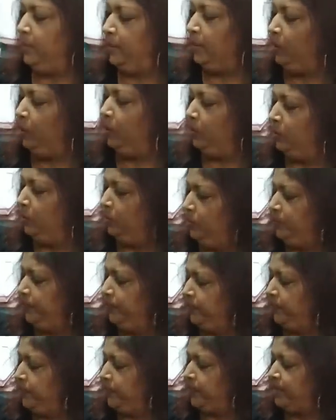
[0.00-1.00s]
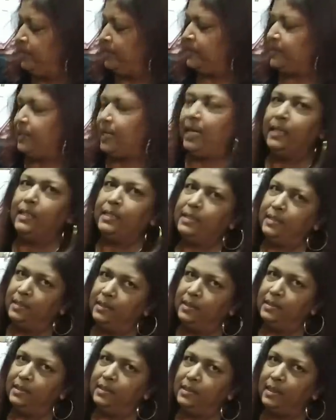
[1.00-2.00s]
and go
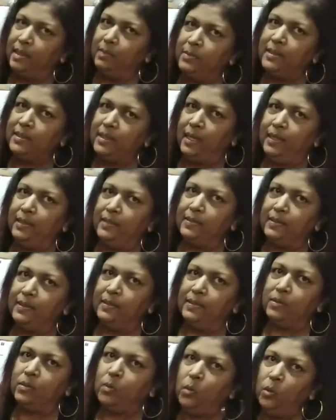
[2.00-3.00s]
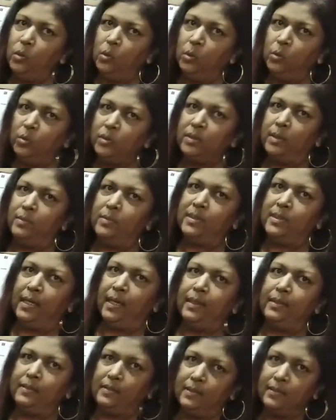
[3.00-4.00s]
sizes, some sizes four some
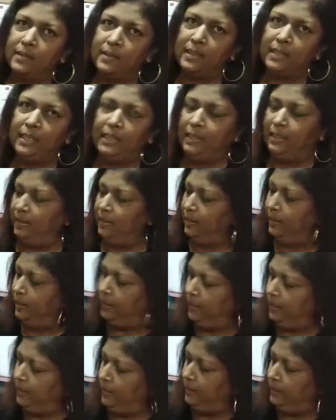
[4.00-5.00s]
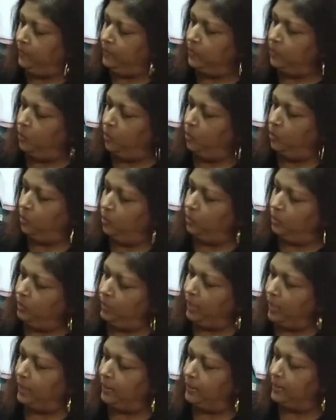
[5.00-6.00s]
sizes C, So
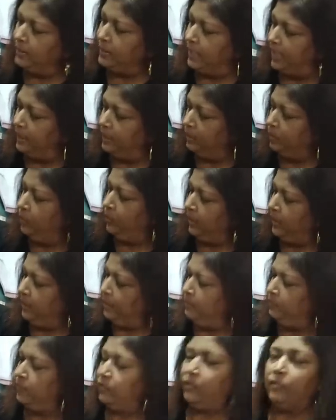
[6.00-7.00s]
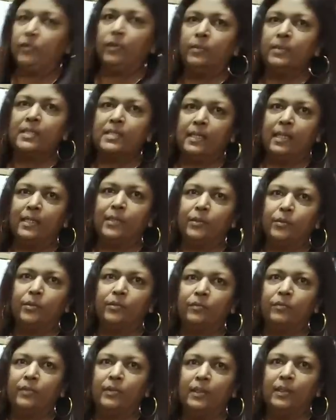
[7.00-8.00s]
I decide, okay, give a 50% off.
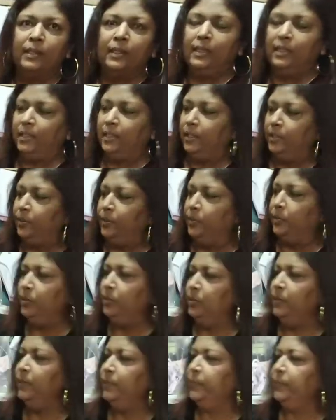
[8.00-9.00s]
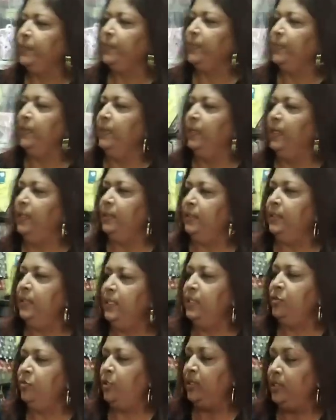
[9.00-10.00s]
Right. You know? Okay. Now,
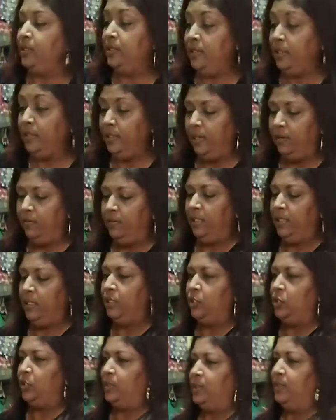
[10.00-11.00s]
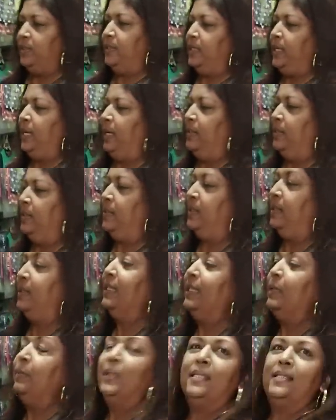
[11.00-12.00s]
these dresses are lovely, these dresses sizes are
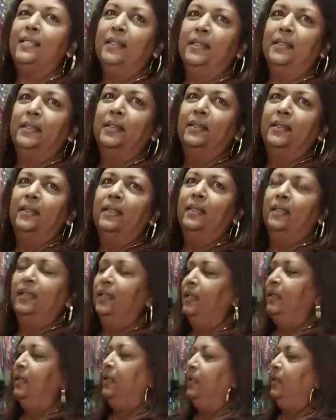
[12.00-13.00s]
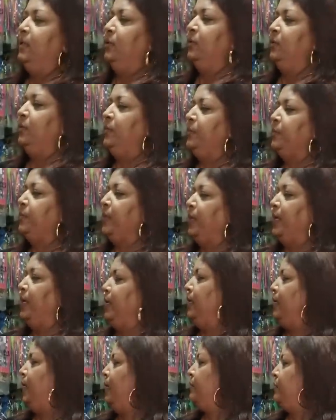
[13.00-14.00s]
limited. Okay. You know?
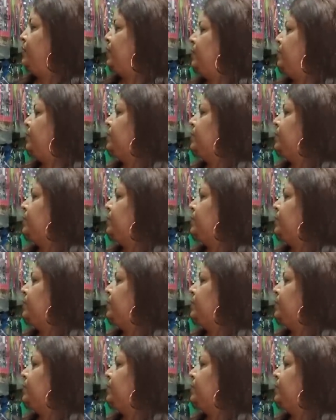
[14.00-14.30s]
It have some